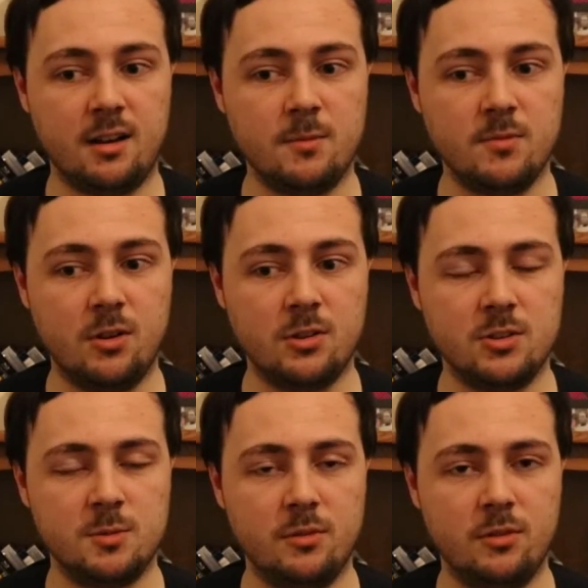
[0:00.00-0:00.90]
Of course,
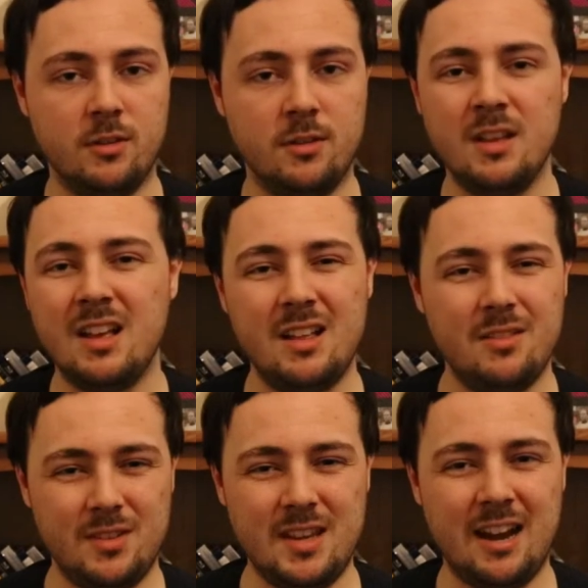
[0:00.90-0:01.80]
just before
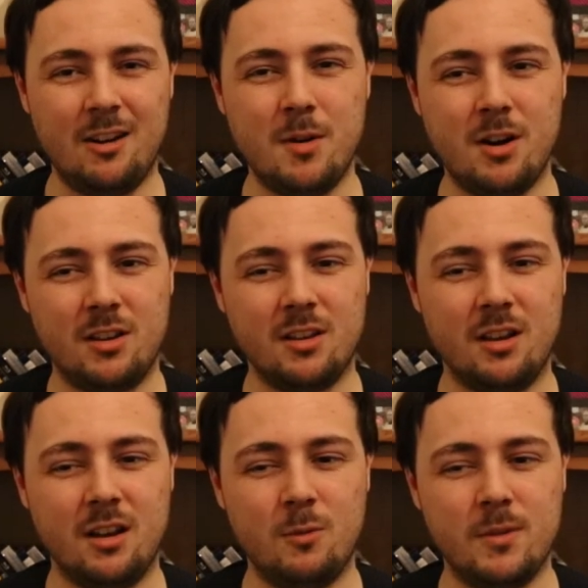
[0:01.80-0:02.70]
the hour mark,
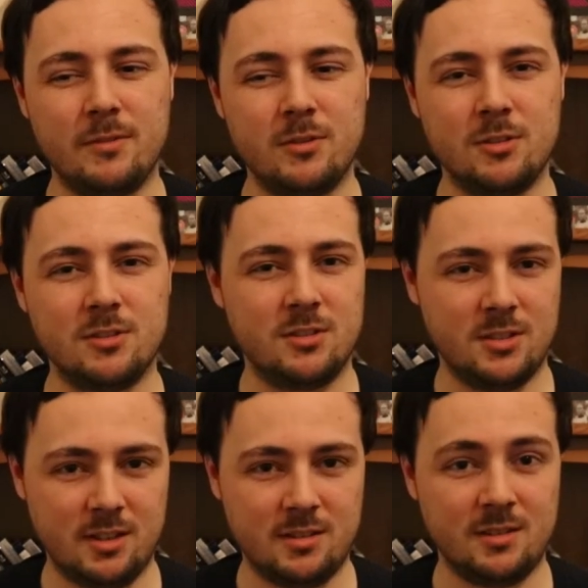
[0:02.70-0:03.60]
when, of course, the
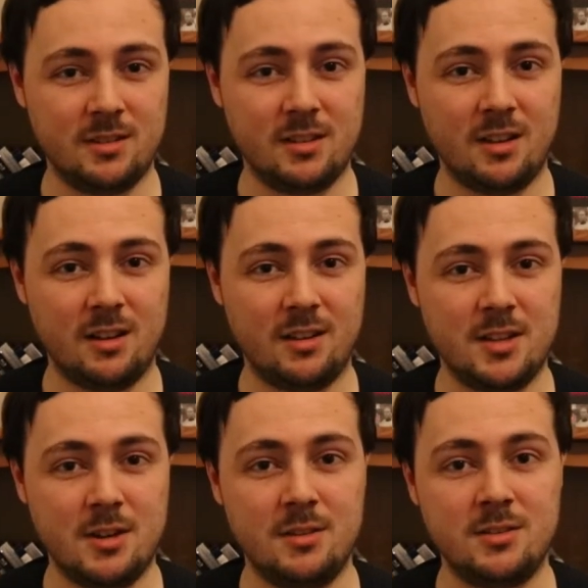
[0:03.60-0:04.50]
sun,
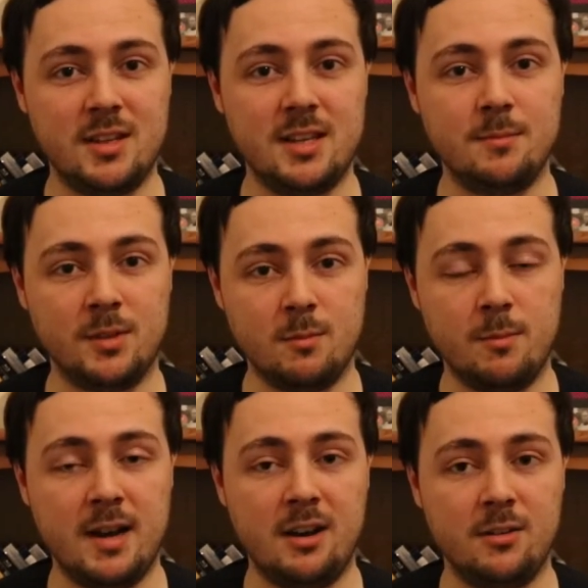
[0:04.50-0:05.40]
you know, you see him come
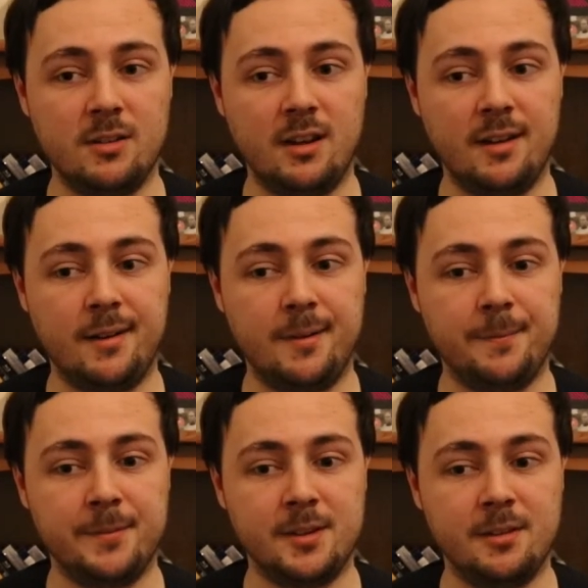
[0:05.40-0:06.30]
about,
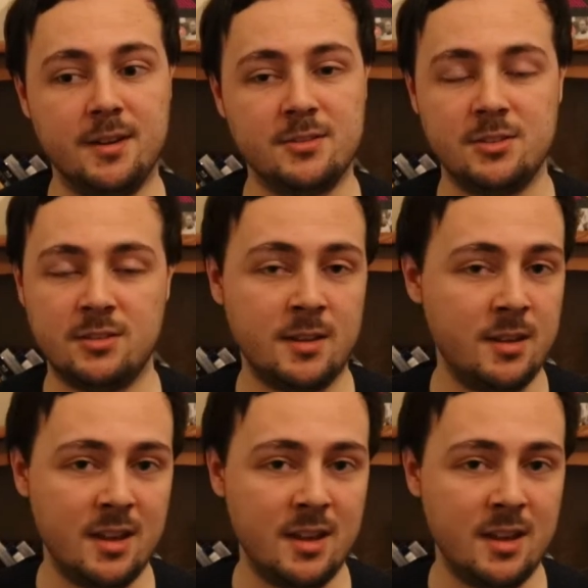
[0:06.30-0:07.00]
you know, it's just